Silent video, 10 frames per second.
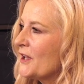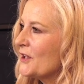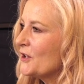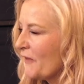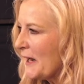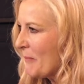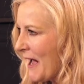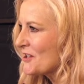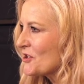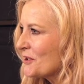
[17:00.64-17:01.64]
You're very
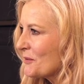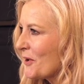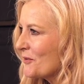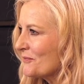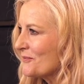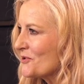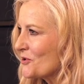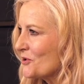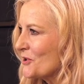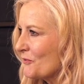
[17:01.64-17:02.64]
passionate about
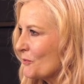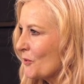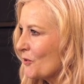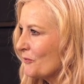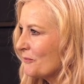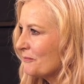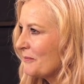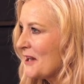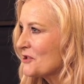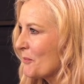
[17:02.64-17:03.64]
Scottish football,
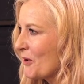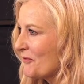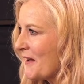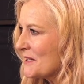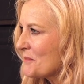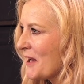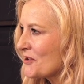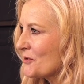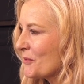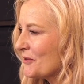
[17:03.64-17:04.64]
passionate about fans,
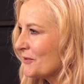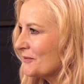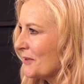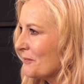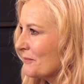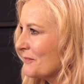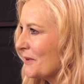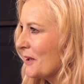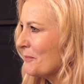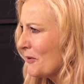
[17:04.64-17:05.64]
passionate
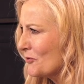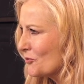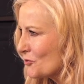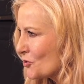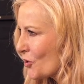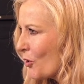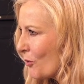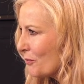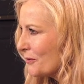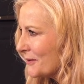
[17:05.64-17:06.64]
about your
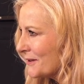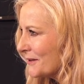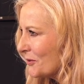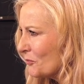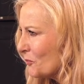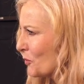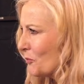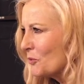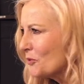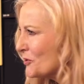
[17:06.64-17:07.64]
job.
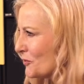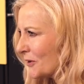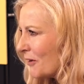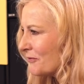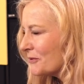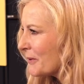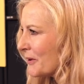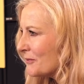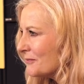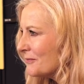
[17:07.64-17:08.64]
What do you love about